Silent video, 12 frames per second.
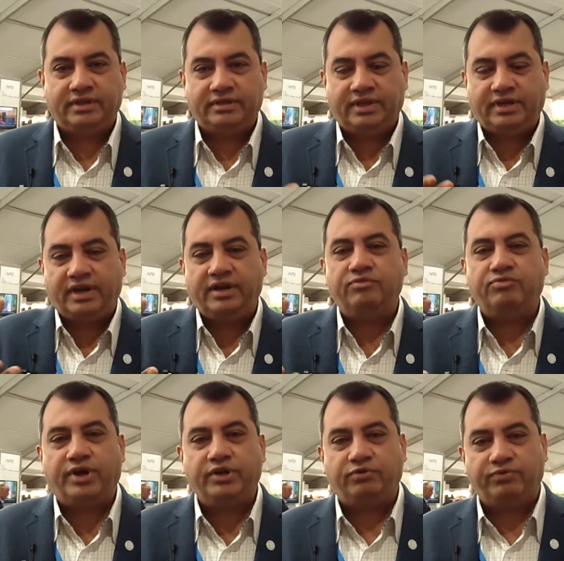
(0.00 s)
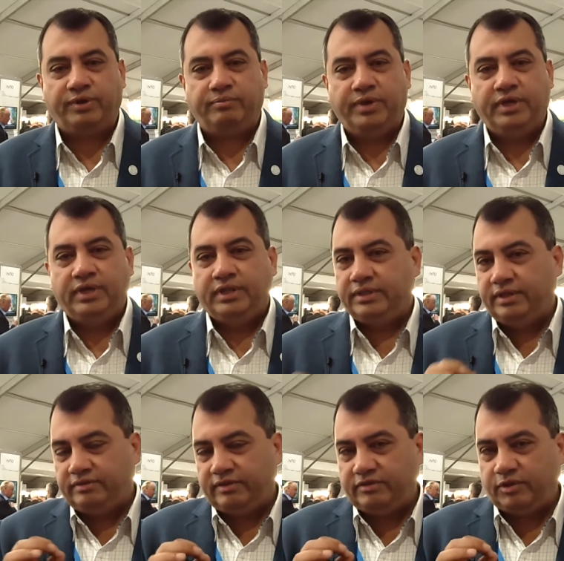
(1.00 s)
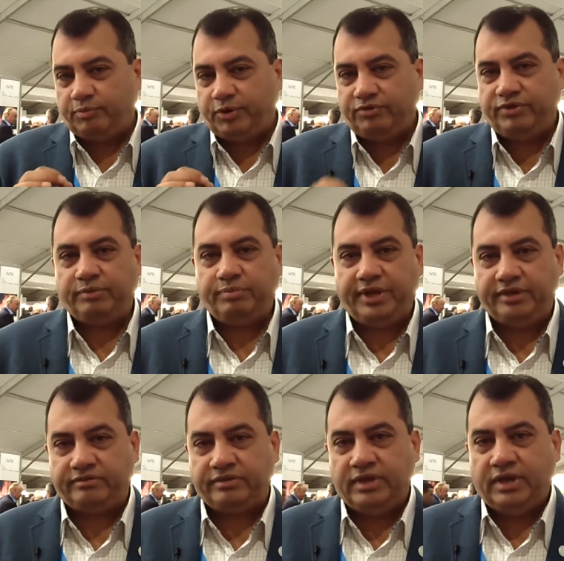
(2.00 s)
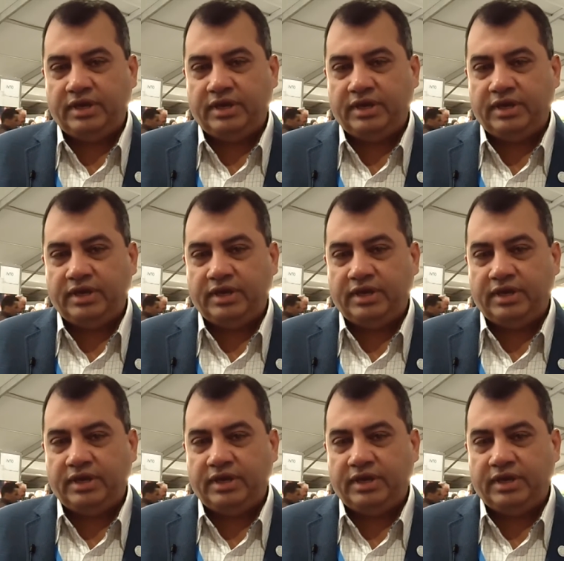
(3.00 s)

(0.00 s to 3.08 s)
uh, that are in front of him, this is the perfect place.